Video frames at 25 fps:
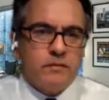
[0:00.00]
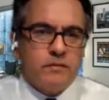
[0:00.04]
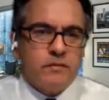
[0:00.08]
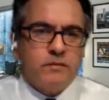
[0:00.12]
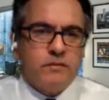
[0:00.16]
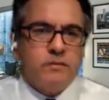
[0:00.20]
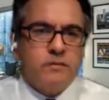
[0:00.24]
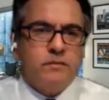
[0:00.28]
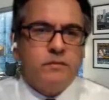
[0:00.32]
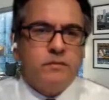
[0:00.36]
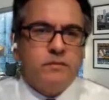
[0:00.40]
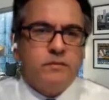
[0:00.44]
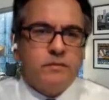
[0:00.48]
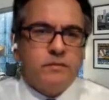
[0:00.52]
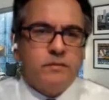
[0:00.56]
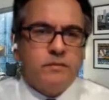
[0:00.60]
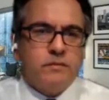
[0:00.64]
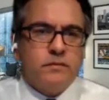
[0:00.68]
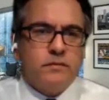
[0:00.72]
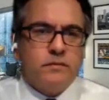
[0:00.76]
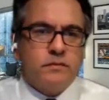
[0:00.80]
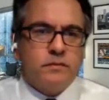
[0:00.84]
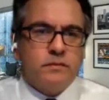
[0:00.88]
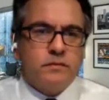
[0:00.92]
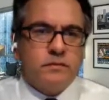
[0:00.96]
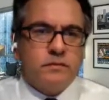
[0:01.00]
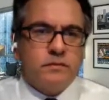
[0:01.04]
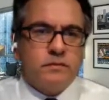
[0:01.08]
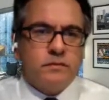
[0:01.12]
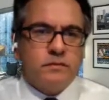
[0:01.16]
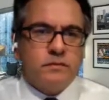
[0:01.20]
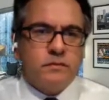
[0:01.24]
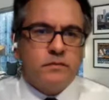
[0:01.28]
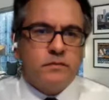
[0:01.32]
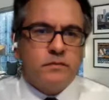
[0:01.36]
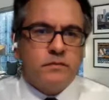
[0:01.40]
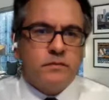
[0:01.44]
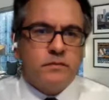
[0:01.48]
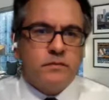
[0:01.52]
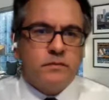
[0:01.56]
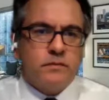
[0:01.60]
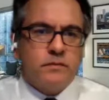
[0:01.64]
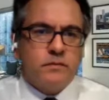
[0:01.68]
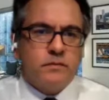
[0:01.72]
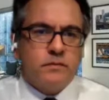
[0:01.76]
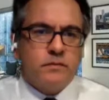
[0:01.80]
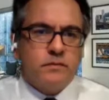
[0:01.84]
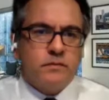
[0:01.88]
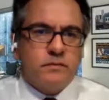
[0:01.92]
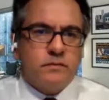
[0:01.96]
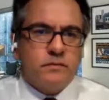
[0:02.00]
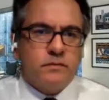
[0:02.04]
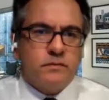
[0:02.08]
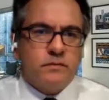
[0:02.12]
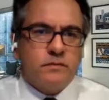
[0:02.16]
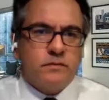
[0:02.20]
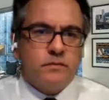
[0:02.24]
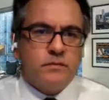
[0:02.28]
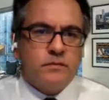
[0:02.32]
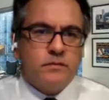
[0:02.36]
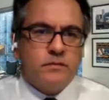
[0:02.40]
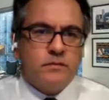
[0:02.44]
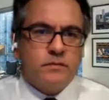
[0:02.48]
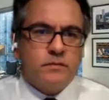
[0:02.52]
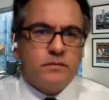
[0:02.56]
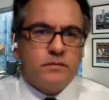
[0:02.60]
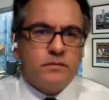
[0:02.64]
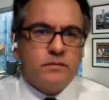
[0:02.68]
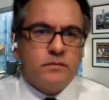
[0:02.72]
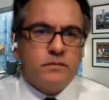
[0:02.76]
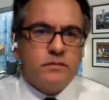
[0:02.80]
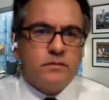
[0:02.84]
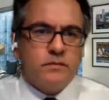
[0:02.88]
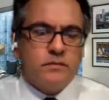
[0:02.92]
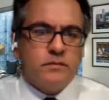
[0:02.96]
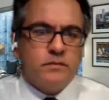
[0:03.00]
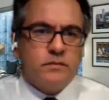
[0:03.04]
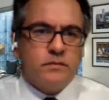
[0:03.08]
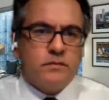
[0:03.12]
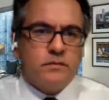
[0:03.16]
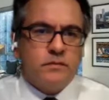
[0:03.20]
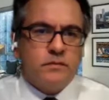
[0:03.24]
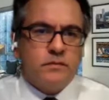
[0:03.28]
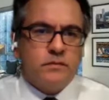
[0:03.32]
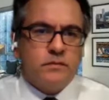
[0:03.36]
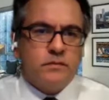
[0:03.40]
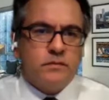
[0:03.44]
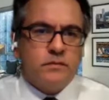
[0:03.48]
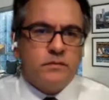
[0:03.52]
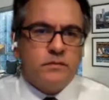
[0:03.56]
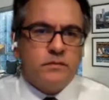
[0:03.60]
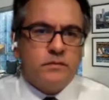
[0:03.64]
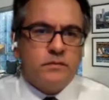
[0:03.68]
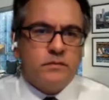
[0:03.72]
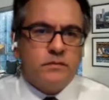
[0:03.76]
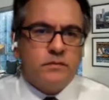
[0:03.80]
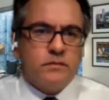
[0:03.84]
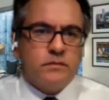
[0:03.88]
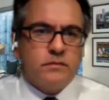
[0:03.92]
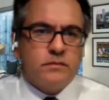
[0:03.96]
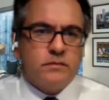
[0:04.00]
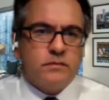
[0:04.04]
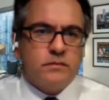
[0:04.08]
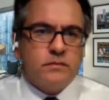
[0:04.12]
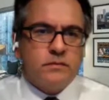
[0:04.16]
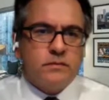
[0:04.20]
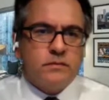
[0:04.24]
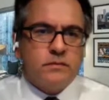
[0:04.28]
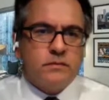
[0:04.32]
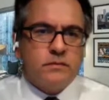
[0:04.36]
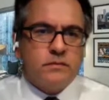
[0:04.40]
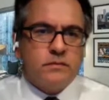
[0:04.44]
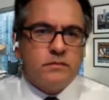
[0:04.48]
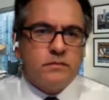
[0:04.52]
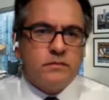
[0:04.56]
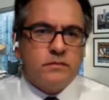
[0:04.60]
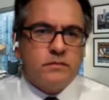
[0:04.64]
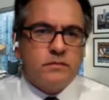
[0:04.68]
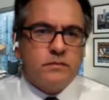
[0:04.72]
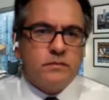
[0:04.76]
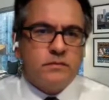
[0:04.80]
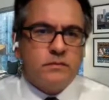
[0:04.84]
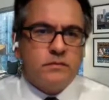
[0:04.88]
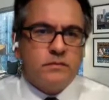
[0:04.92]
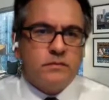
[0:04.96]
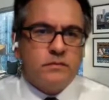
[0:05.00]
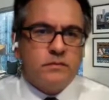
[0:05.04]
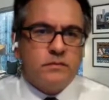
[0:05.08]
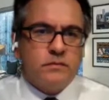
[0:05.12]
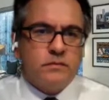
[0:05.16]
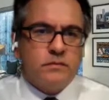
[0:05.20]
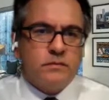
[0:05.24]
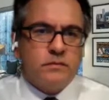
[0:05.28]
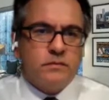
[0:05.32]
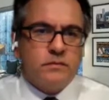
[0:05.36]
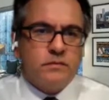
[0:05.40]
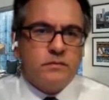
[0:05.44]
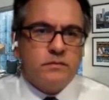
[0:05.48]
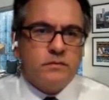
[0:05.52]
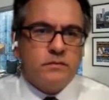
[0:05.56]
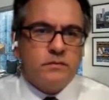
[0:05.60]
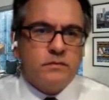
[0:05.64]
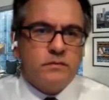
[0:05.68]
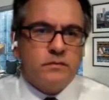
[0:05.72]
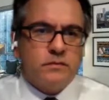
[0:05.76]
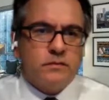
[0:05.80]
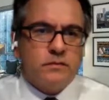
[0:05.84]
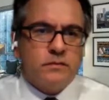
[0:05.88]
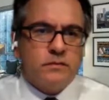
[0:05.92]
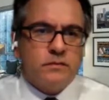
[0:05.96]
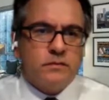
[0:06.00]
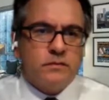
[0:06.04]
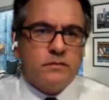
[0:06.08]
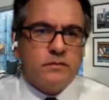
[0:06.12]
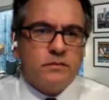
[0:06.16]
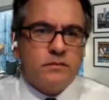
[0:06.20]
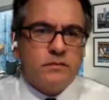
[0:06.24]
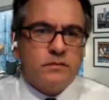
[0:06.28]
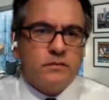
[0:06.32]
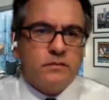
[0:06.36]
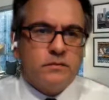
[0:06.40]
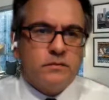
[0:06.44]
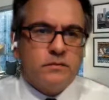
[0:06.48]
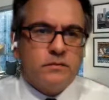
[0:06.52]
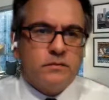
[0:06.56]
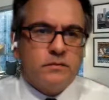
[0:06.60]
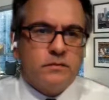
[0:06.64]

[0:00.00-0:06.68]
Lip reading: (silent)